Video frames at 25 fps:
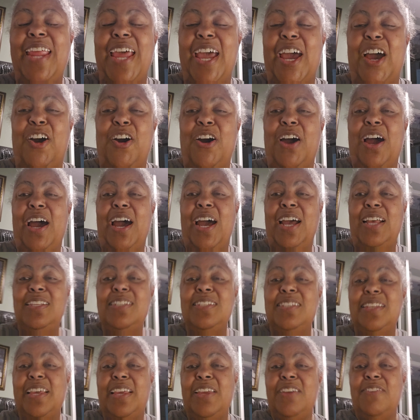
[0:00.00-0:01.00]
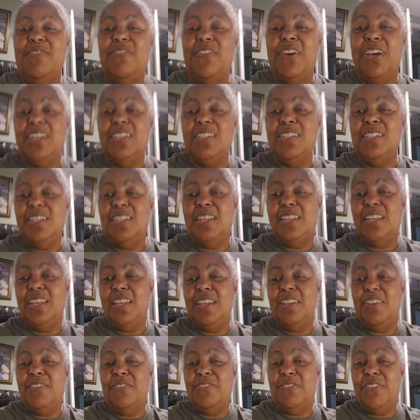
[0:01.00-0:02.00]
Now, I say invest in
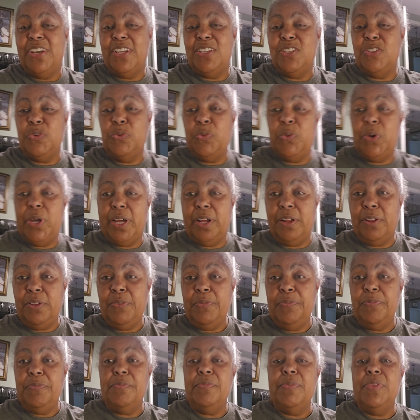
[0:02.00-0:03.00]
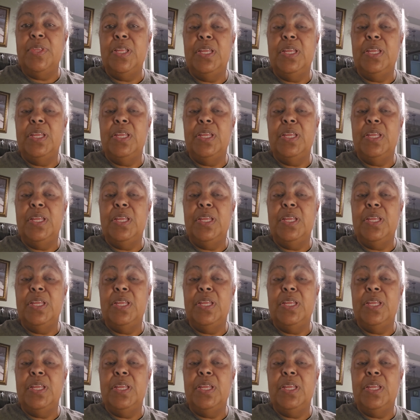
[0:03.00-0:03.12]
it and invest well.